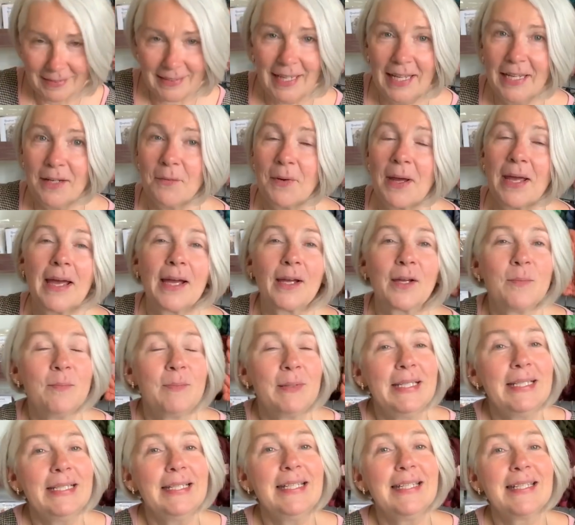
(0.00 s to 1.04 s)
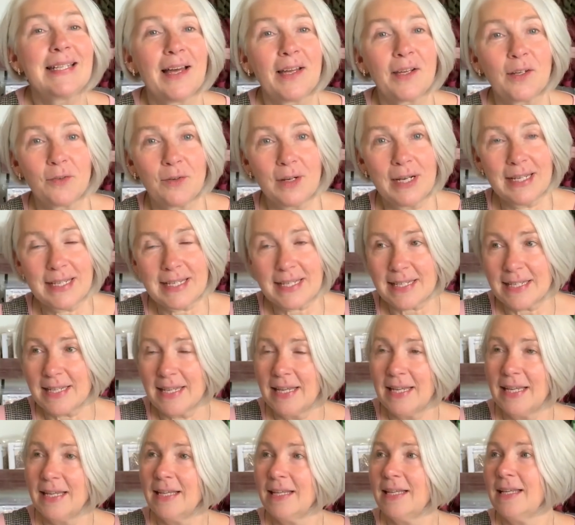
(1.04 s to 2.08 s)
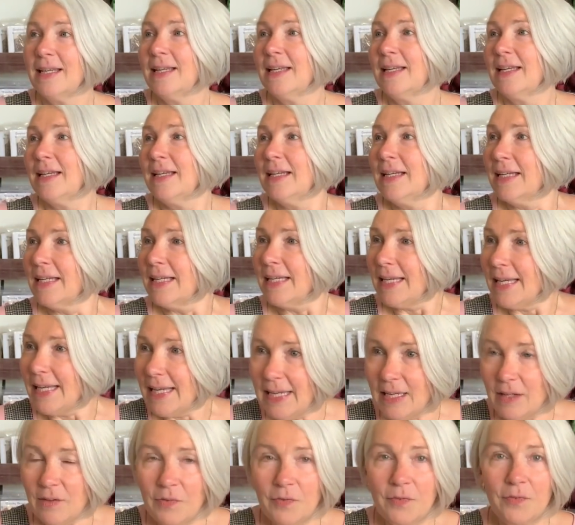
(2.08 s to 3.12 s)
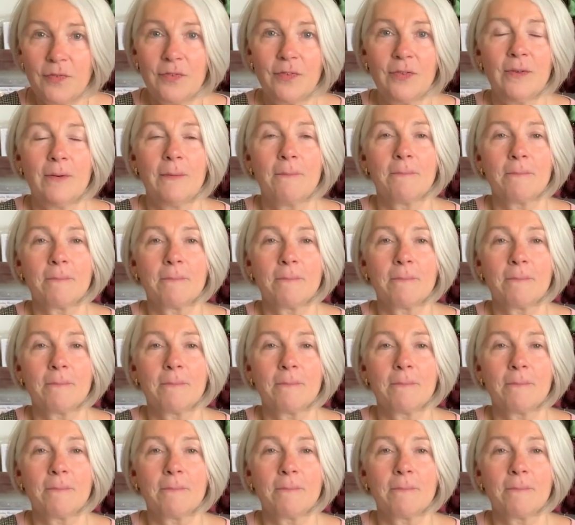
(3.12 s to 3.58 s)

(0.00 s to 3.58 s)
Anyway, I completely digress. If